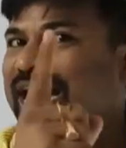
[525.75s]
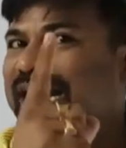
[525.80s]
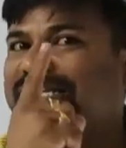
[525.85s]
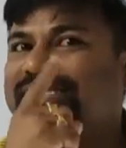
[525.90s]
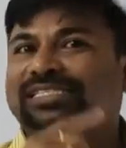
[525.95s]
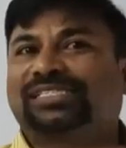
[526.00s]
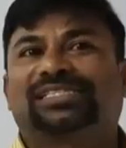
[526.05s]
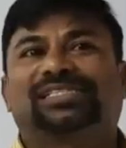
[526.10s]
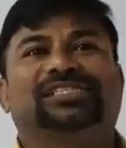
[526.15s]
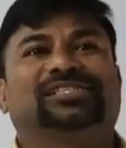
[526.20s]

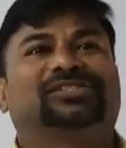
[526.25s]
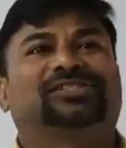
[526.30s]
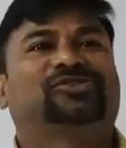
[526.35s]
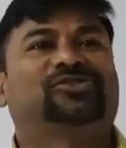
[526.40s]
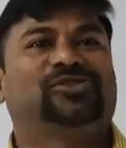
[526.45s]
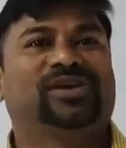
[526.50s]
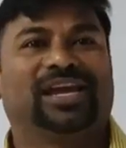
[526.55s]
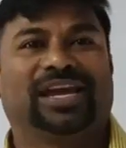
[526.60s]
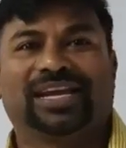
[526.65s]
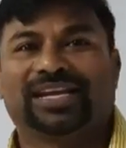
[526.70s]
That's the
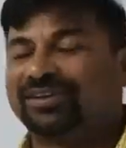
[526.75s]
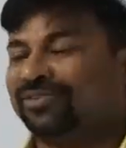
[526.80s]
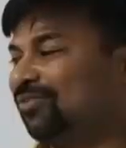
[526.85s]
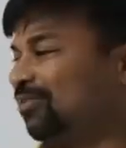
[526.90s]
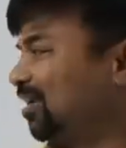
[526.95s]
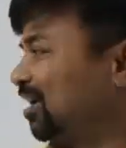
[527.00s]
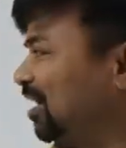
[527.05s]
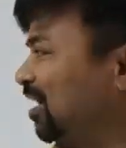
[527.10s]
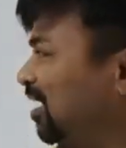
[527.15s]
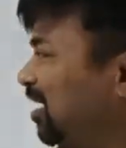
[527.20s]
trick,
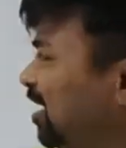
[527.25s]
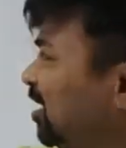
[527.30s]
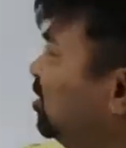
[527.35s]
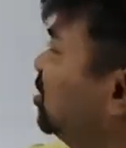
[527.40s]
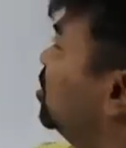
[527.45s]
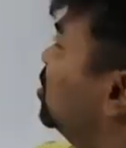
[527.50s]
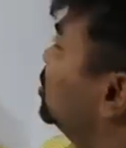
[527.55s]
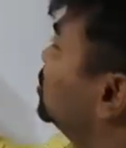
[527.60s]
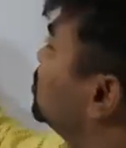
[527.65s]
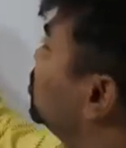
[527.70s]

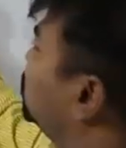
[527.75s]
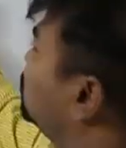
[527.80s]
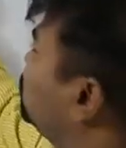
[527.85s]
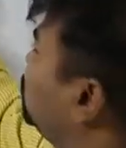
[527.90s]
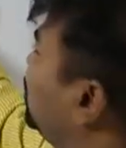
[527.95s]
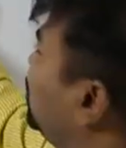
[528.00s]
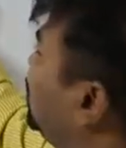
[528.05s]
right? So,